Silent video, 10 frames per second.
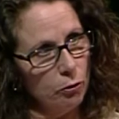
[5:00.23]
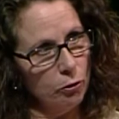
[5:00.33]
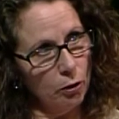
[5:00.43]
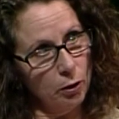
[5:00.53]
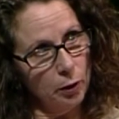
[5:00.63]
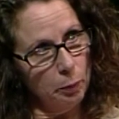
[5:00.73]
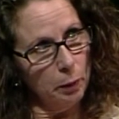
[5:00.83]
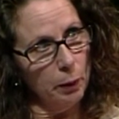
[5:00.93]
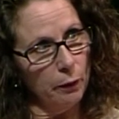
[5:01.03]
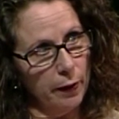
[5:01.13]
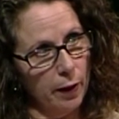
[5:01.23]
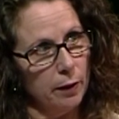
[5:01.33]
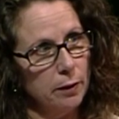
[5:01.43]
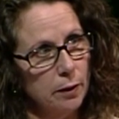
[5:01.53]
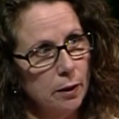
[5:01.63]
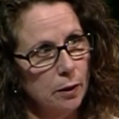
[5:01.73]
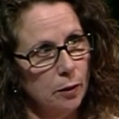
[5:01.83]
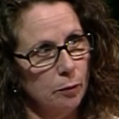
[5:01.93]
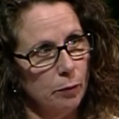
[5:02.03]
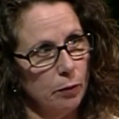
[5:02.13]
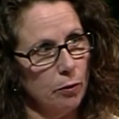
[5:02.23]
talk a little bit about that. 'Cause I